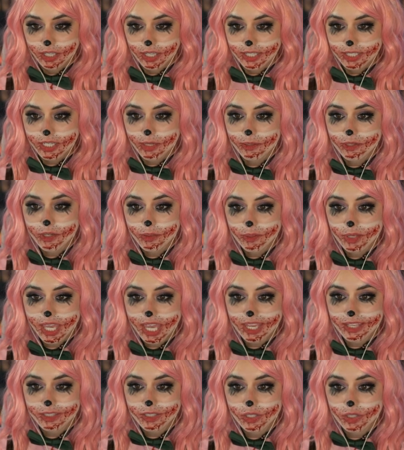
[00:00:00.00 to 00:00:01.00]
WW
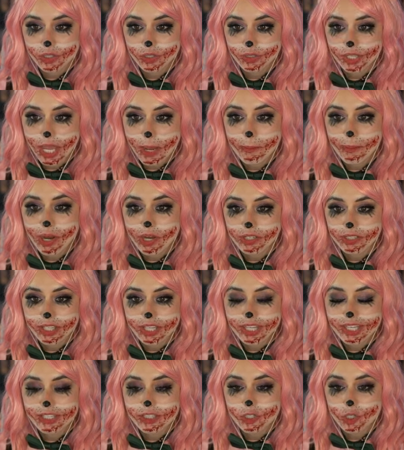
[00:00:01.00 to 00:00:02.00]
canceled and
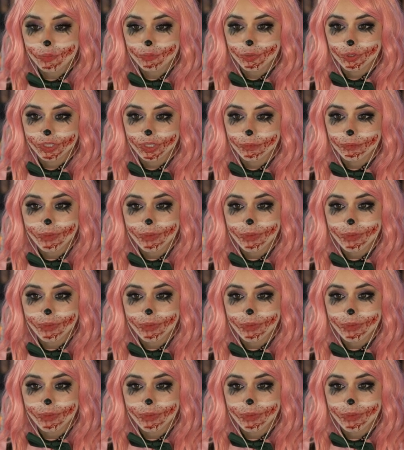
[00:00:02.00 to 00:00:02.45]
Monolith is no more.